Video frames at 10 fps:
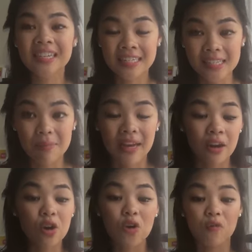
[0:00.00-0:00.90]
doesn't matter,
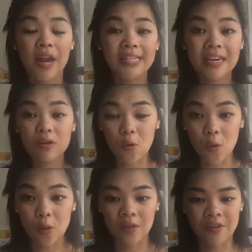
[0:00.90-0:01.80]
write down
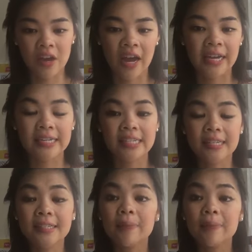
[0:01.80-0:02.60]
all of your ideas.